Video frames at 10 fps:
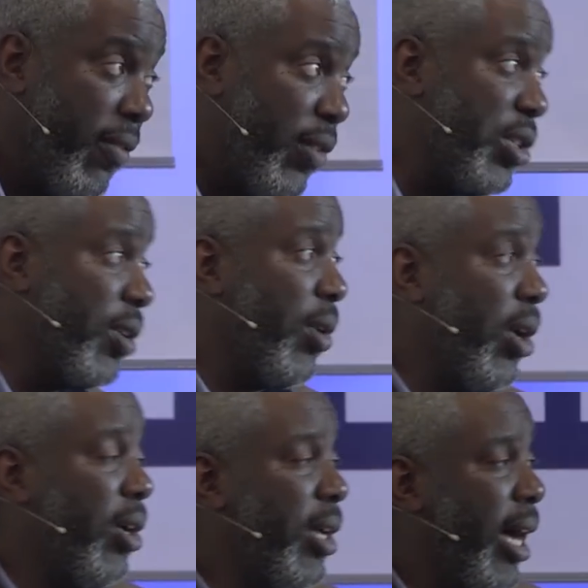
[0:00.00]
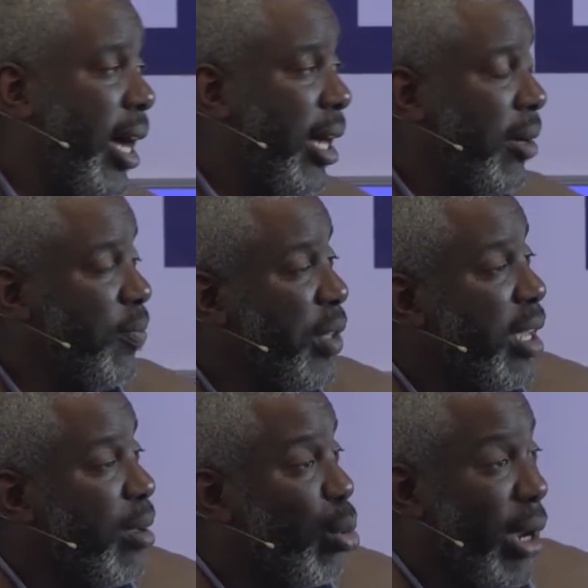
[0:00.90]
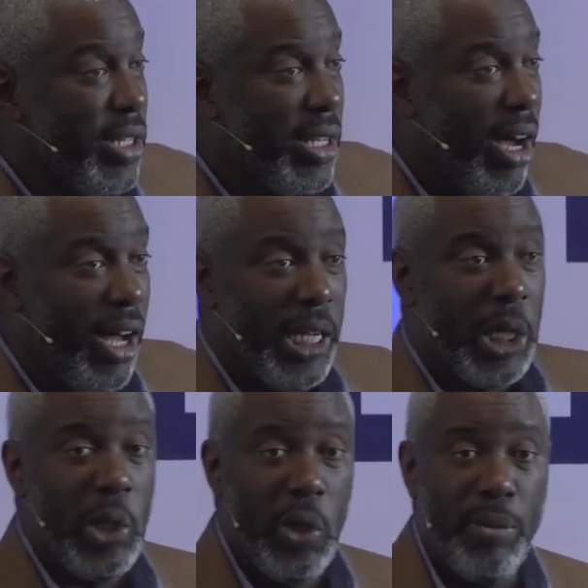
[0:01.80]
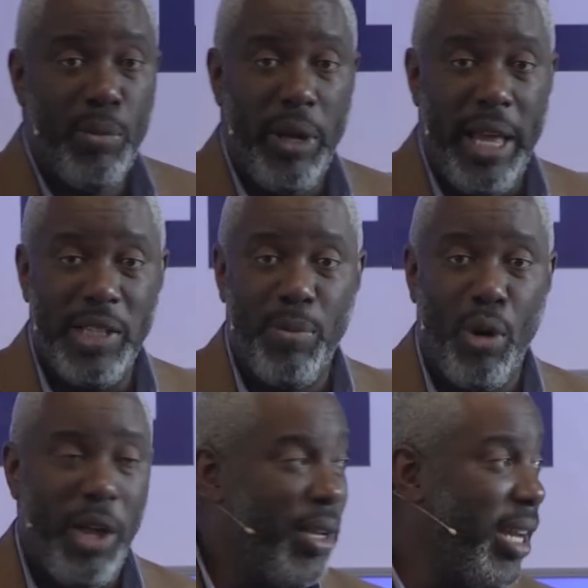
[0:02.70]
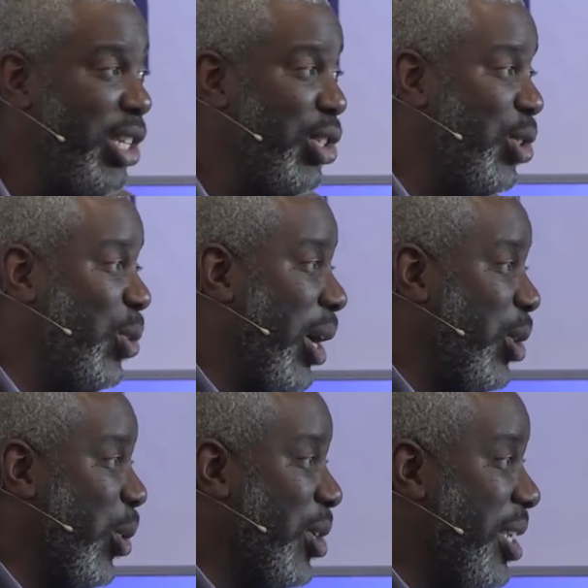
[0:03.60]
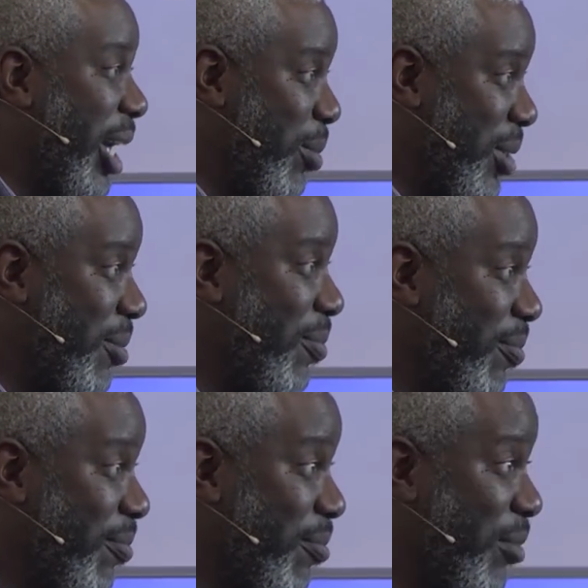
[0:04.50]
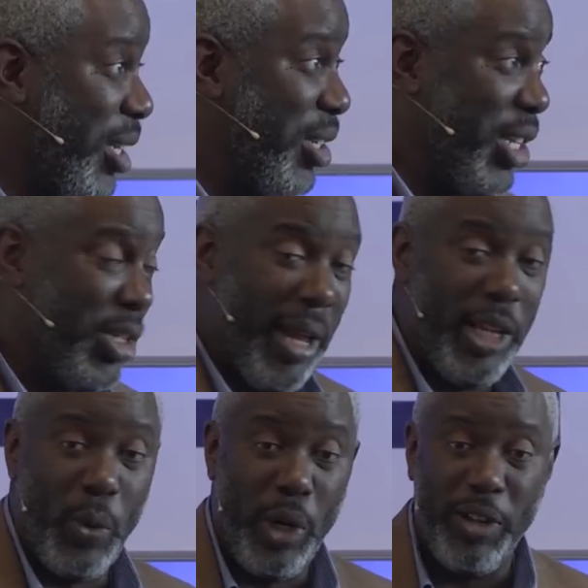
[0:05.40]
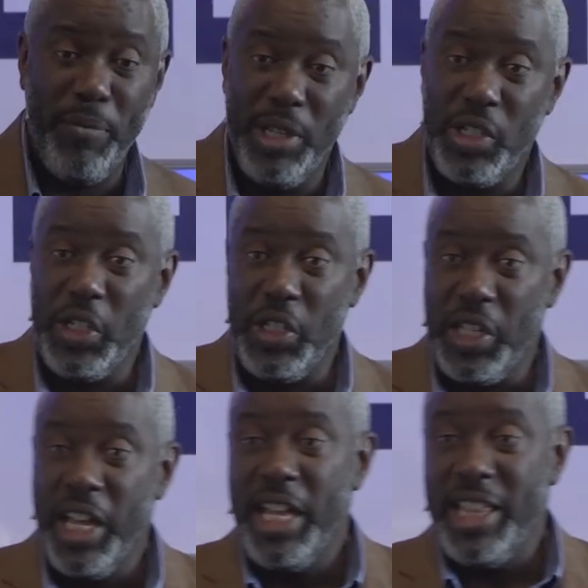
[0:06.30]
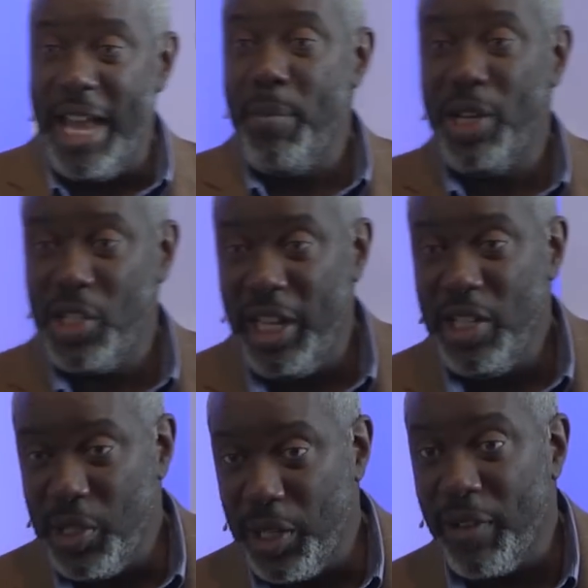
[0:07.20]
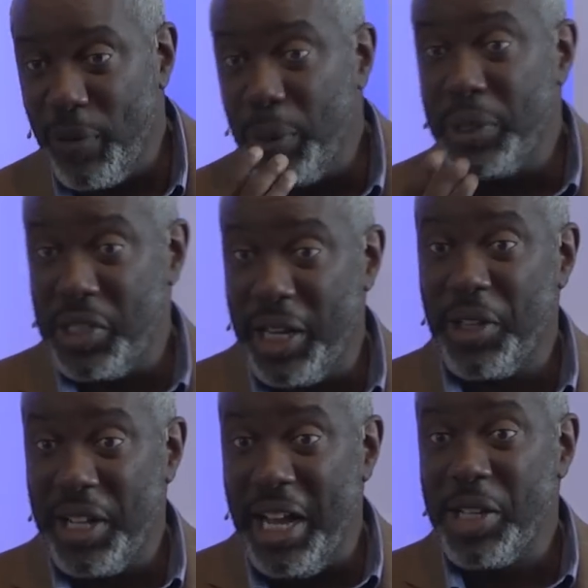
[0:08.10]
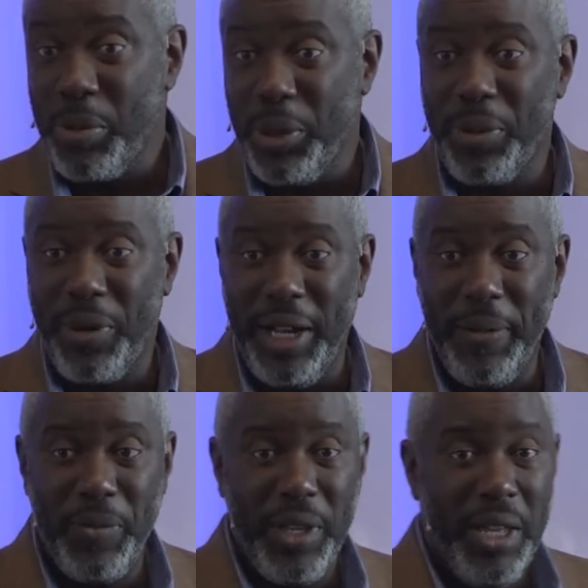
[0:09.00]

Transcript: First of all, um, praise God that the Lord has brought the nations to our doorsteps. He's, he's made the work of missions that much easier if we would share the gospel, right?